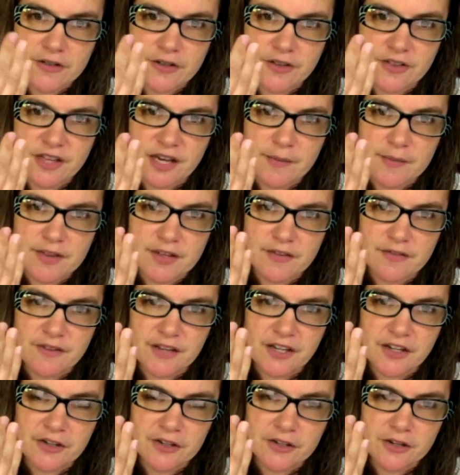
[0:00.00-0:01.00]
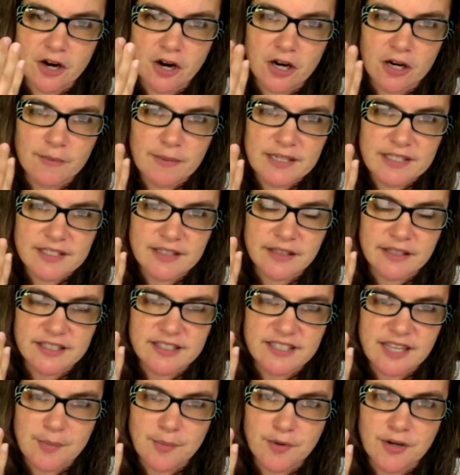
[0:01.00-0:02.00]
The thumb and the finger are basically
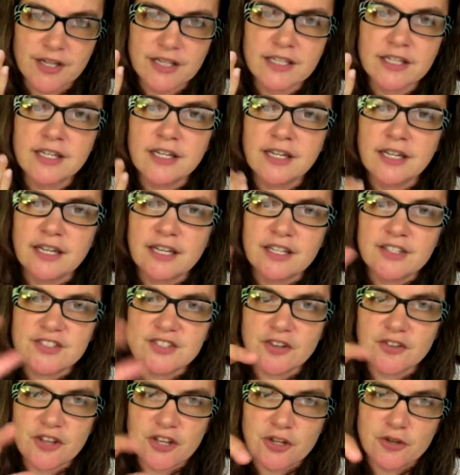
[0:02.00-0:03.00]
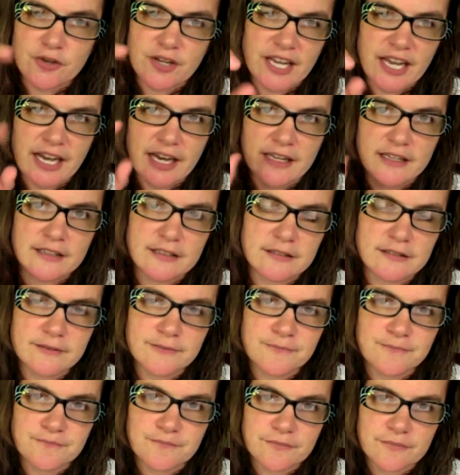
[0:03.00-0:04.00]
separate, so that you can
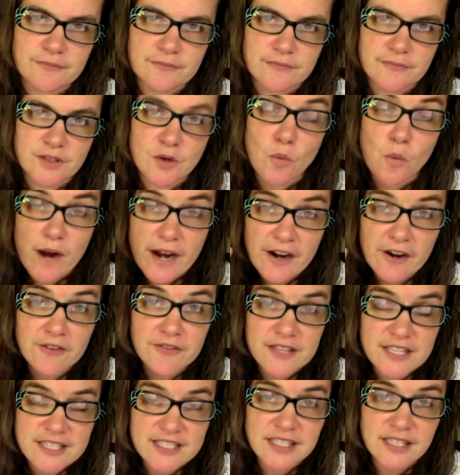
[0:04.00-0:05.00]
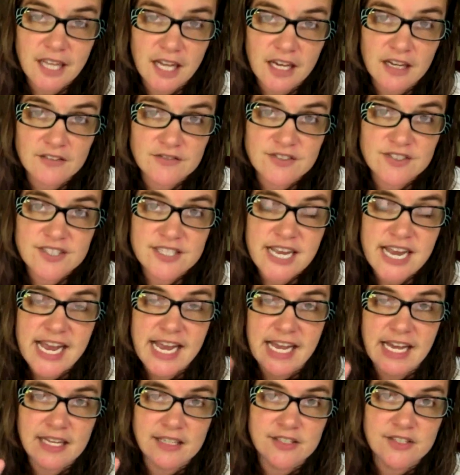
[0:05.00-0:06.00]
wear these gloves
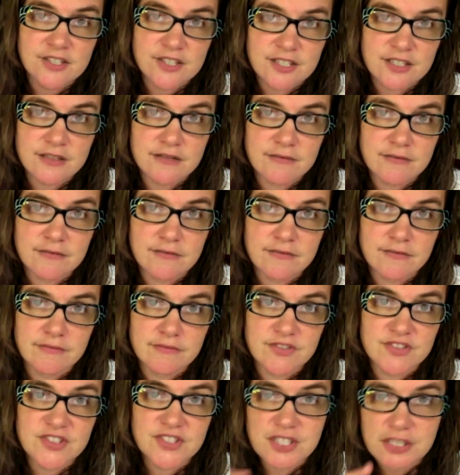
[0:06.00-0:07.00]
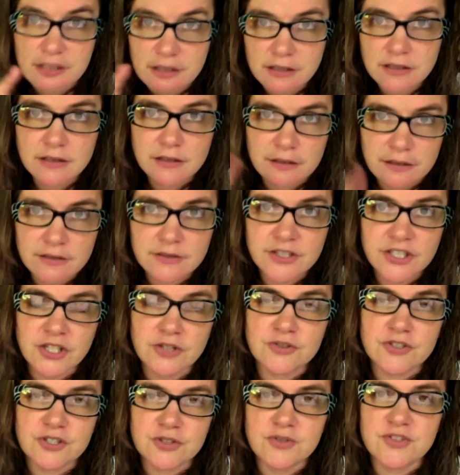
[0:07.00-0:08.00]
and still, you
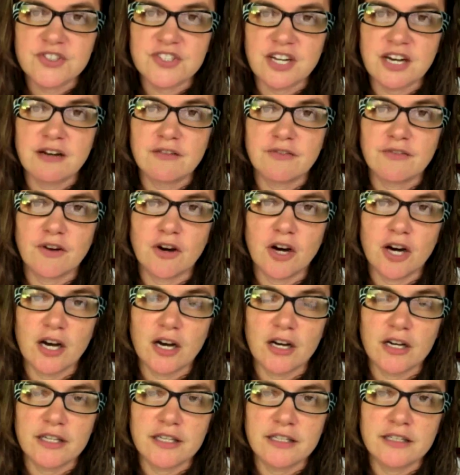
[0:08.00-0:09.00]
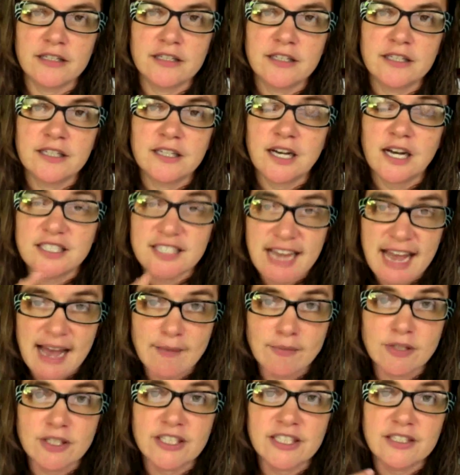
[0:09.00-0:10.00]
know, do stuff on a
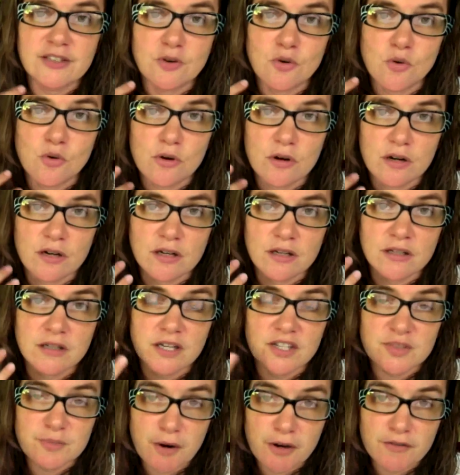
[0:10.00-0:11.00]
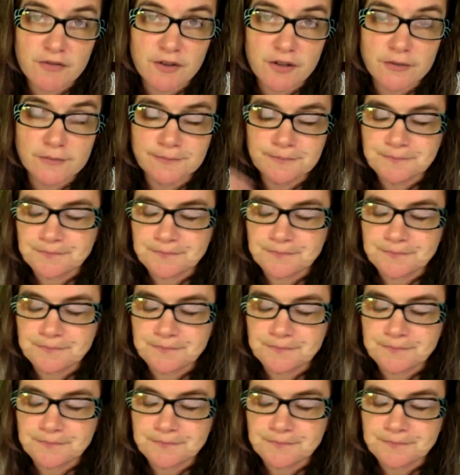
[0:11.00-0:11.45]
tablet or a smartphone.